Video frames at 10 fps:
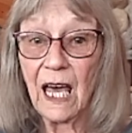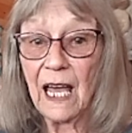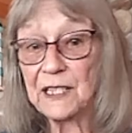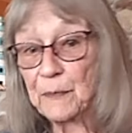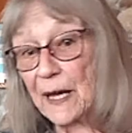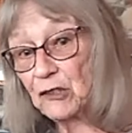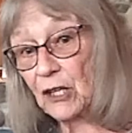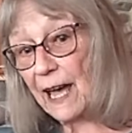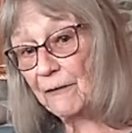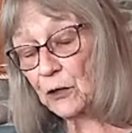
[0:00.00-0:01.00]

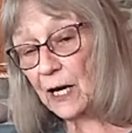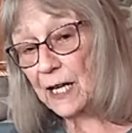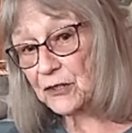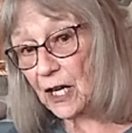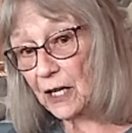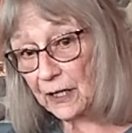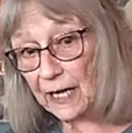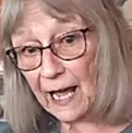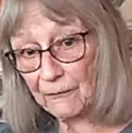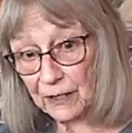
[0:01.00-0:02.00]
especially after I started
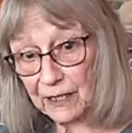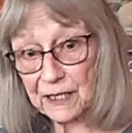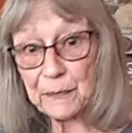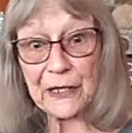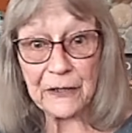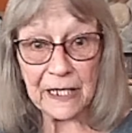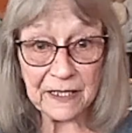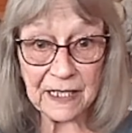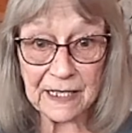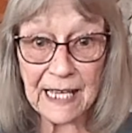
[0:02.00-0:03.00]
having
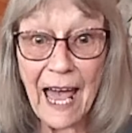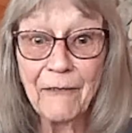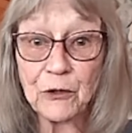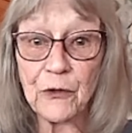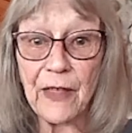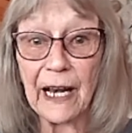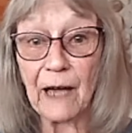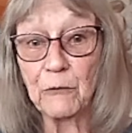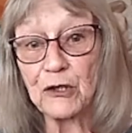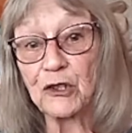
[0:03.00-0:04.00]
experiences after that I
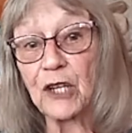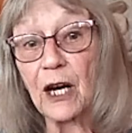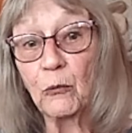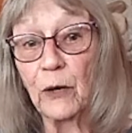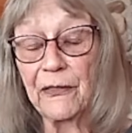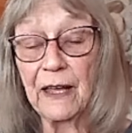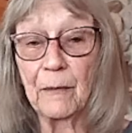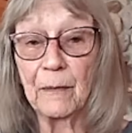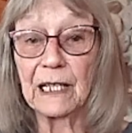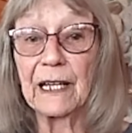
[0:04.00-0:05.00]
would share with
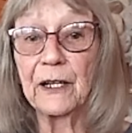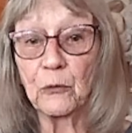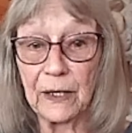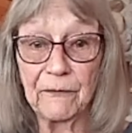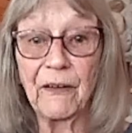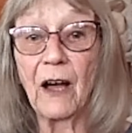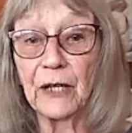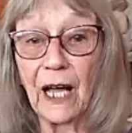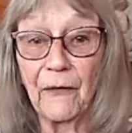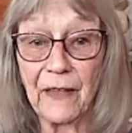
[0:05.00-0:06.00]
him. And later we found
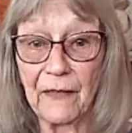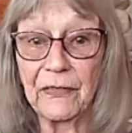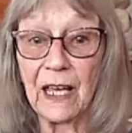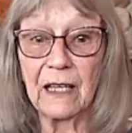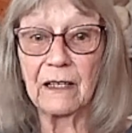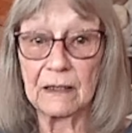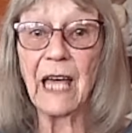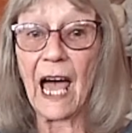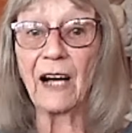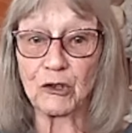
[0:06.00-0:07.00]
out that they
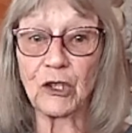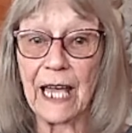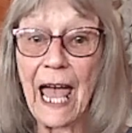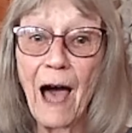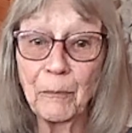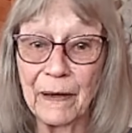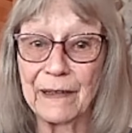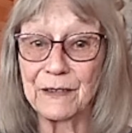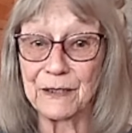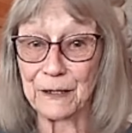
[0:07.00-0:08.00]
actually happened.